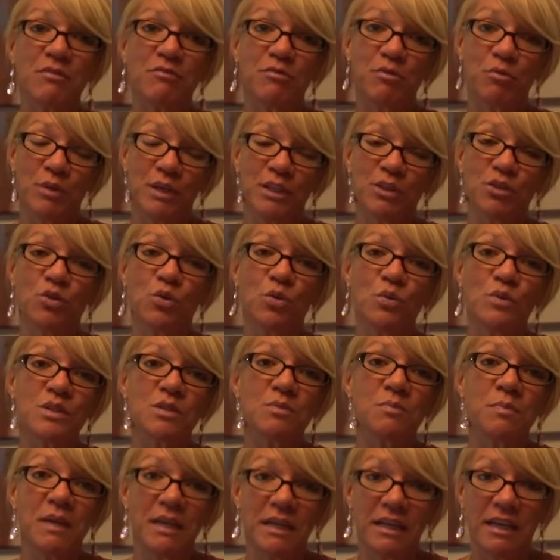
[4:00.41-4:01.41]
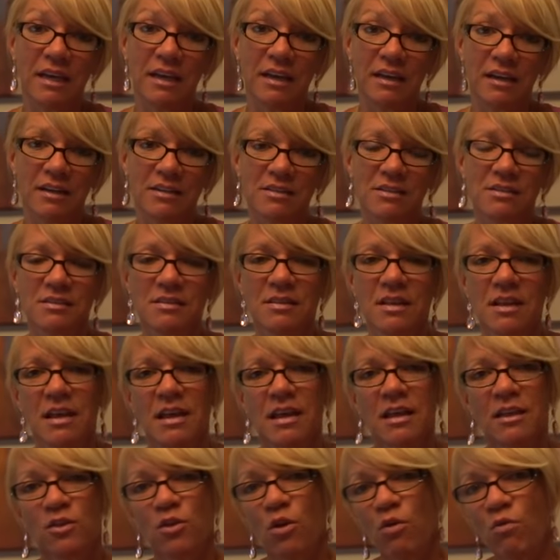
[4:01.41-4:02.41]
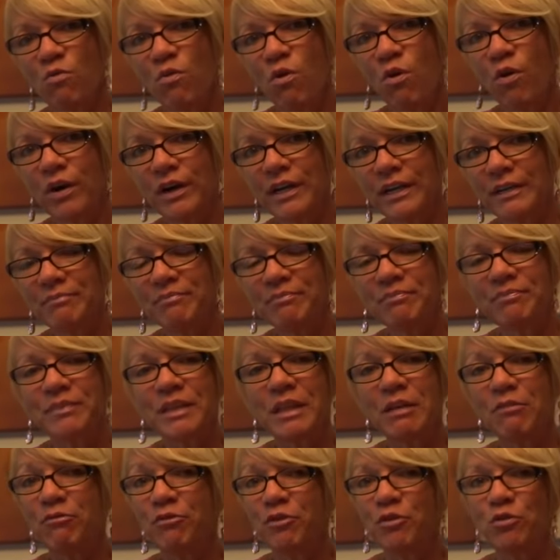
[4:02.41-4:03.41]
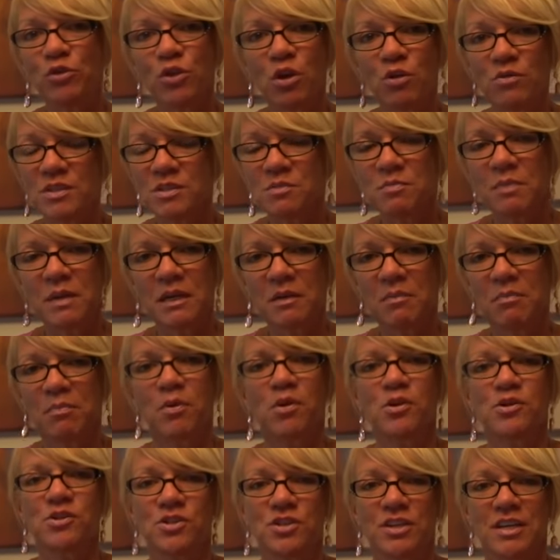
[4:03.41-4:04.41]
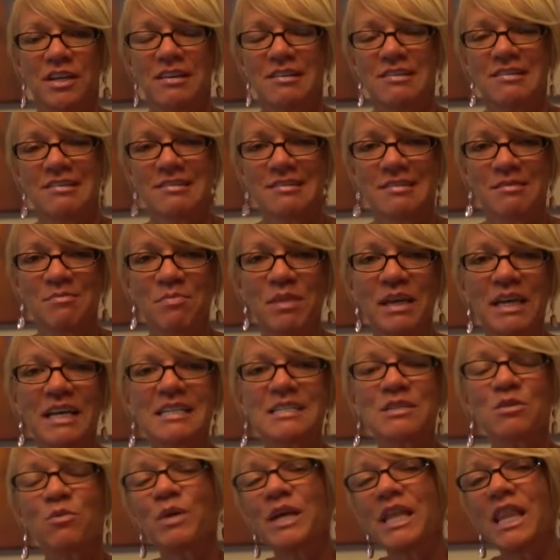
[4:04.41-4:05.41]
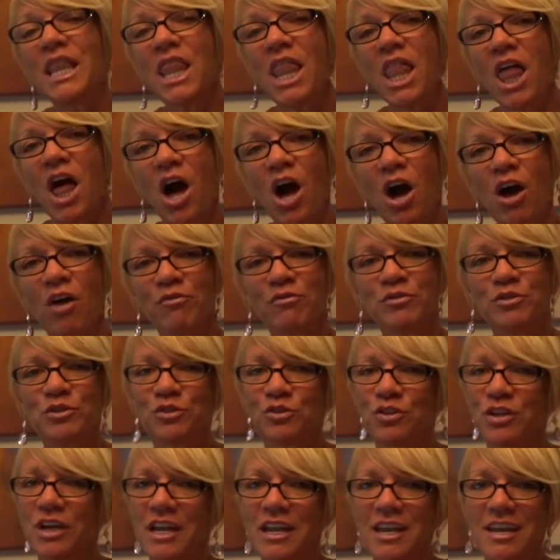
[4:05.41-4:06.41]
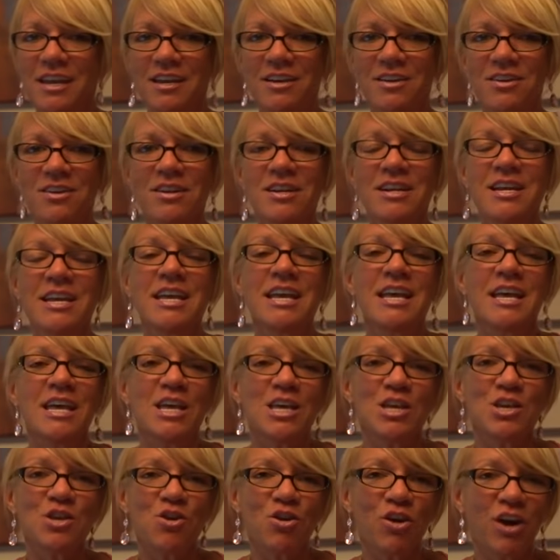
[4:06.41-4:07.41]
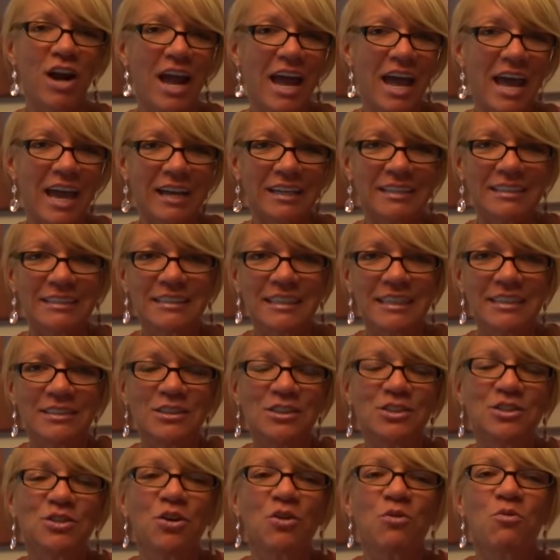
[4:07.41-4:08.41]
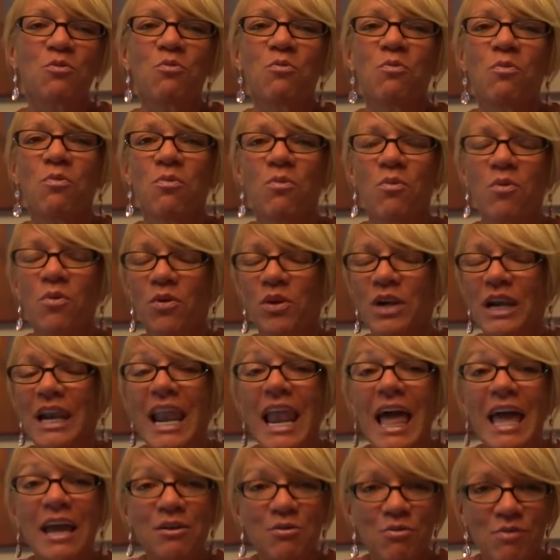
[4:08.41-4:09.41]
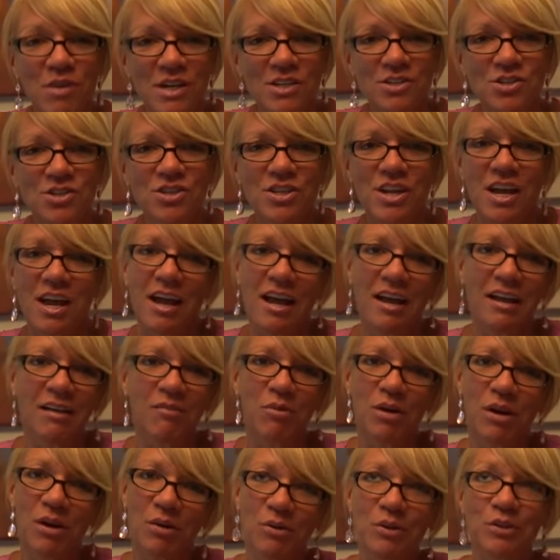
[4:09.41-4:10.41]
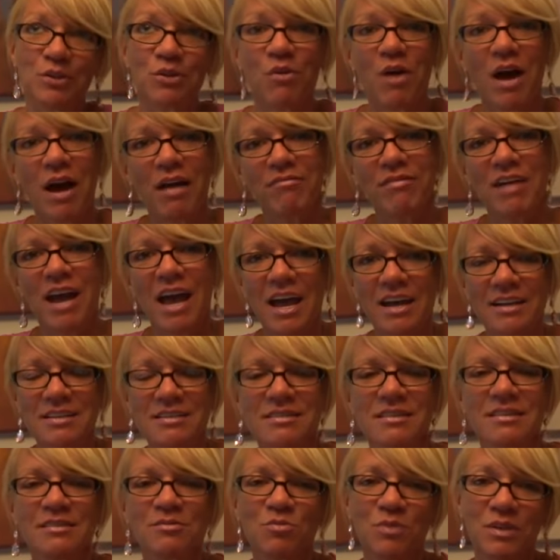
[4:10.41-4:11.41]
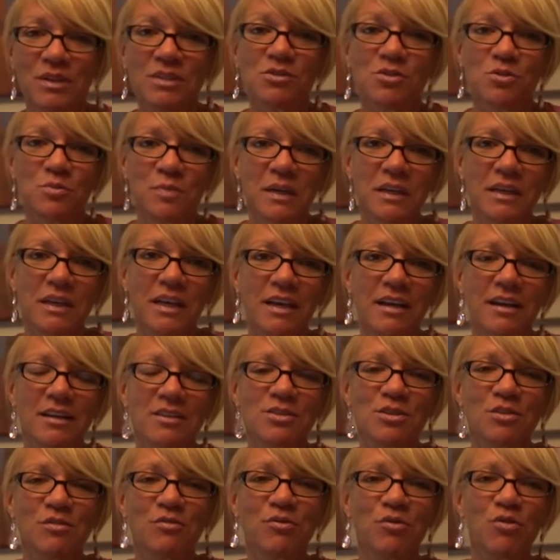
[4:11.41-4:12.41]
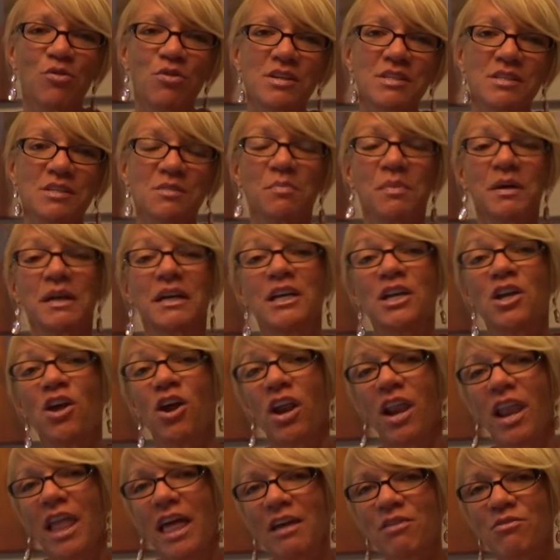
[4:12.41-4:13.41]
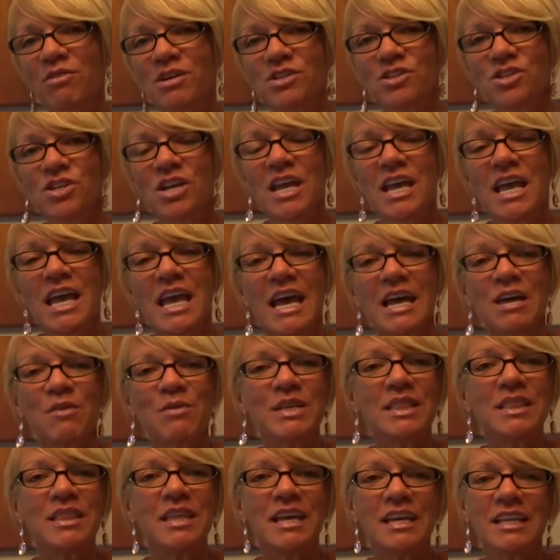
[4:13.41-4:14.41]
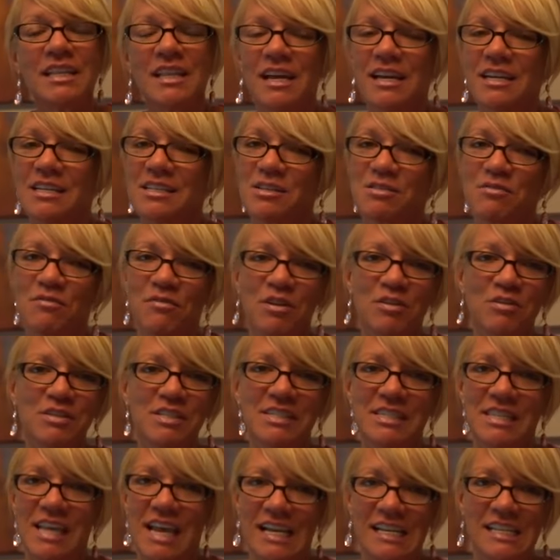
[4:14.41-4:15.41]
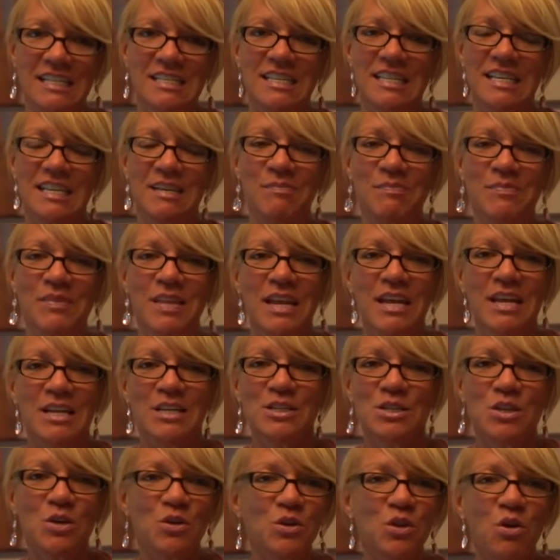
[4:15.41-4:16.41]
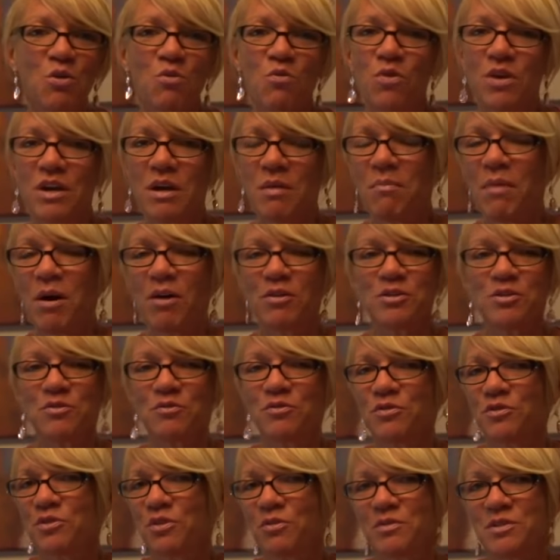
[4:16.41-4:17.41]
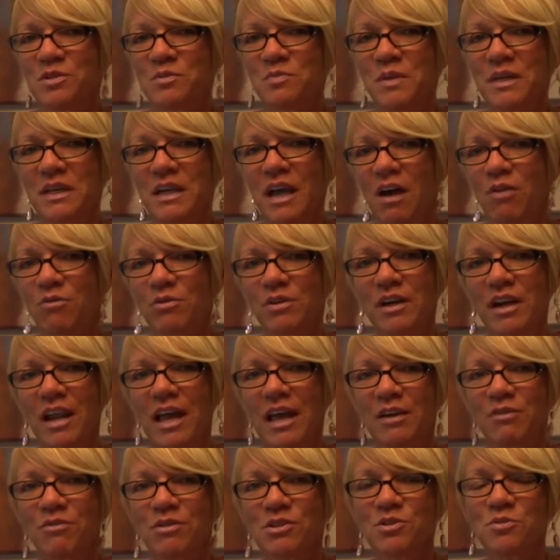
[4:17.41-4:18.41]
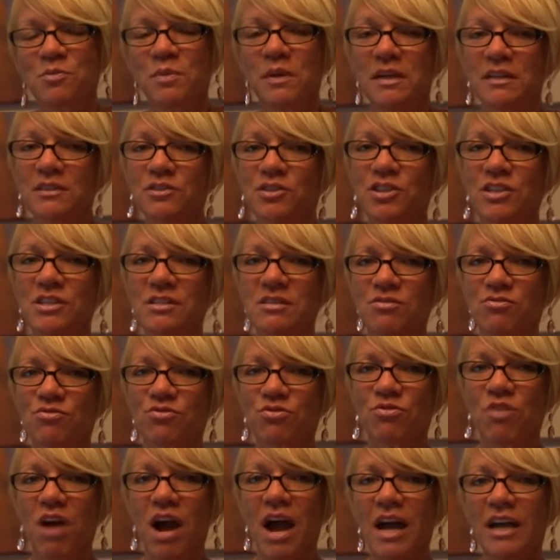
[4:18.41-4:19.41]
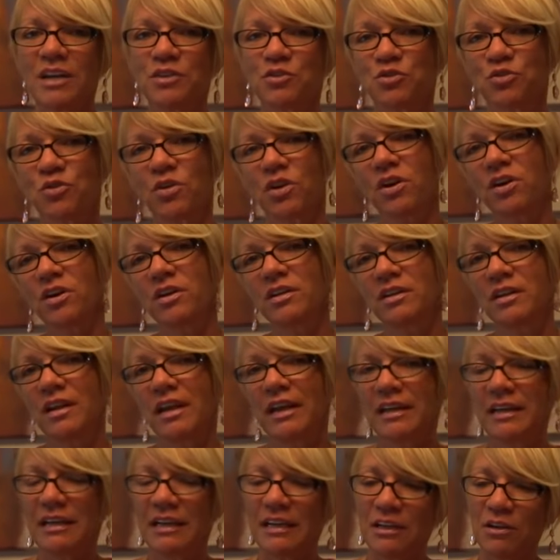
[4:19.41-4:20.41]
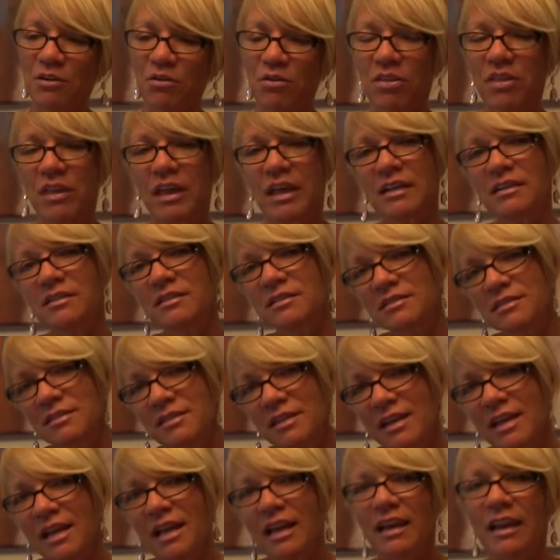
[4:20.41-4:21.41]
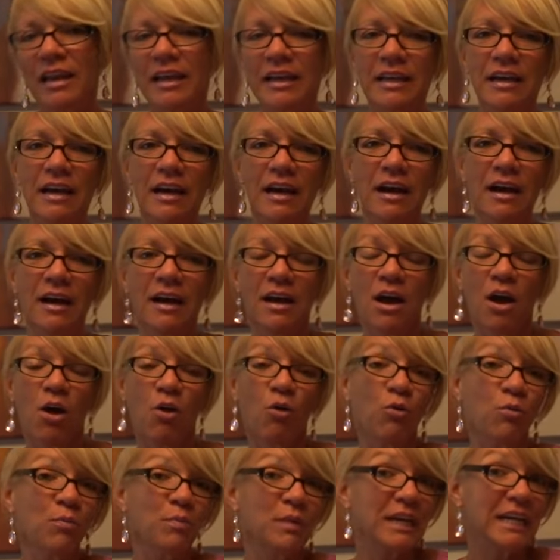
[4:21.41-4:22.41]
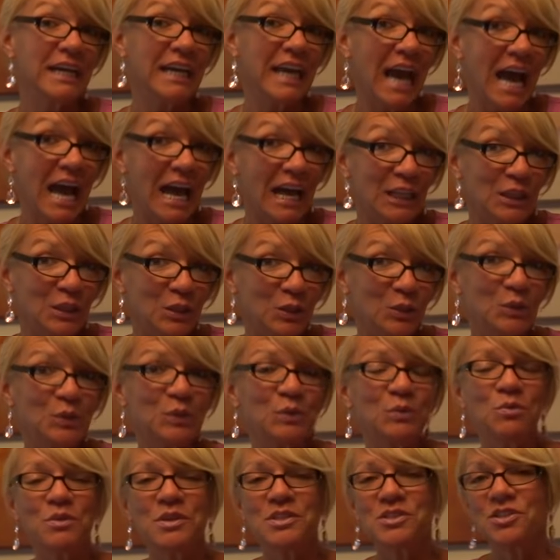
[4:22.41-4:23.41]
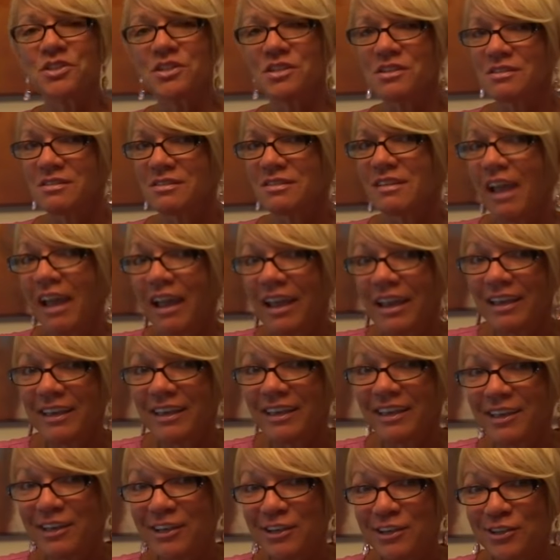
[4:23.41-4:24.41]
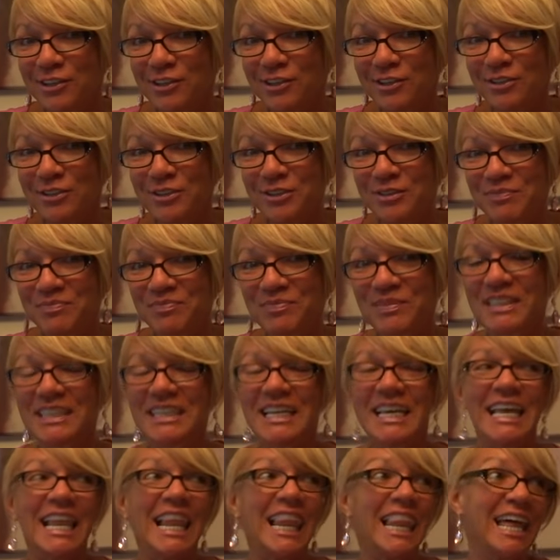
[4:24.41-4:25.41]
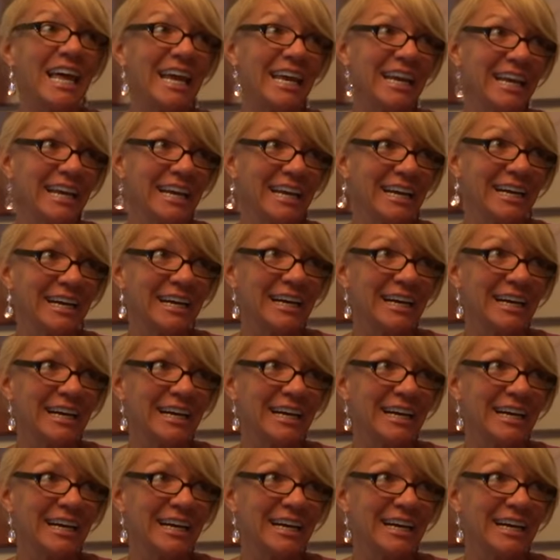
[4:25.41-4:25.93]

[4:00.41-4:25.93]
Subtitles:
if we do speak English. Don't worry if you don't speak Portuguese, because we love to hear your accent, your language. Well, you don't have an accent when you speak English, of course, but your language, we think that it's very sexy. So don't worry about if you don't speak our language, but just try to learn like a little things, like obrigado, which is thank you, like